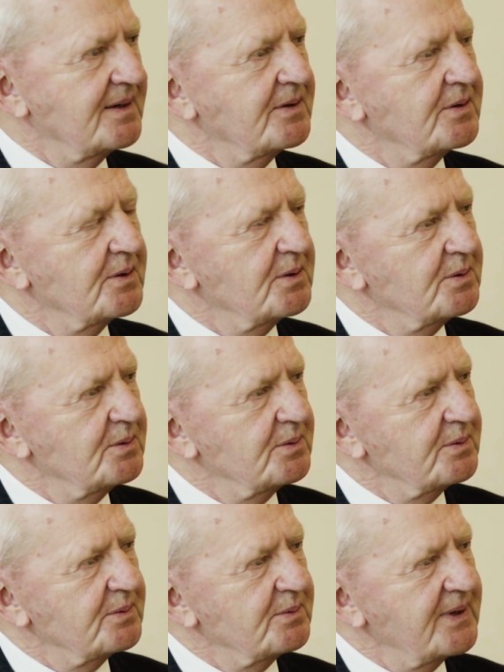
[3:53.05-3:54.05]

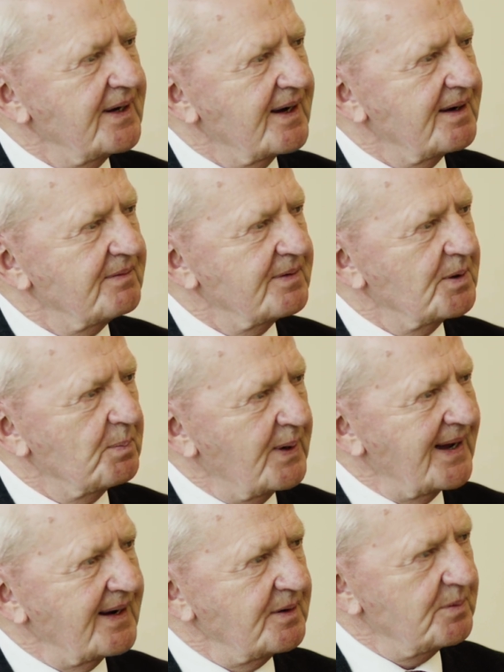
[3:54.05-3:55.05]
So we have
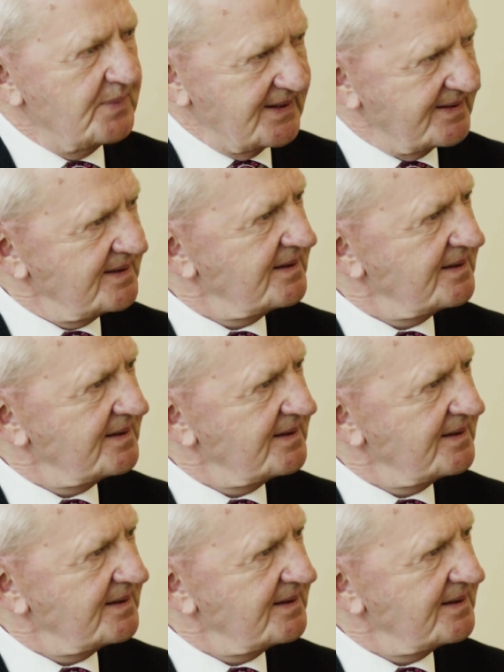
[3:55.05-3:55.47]
applied the best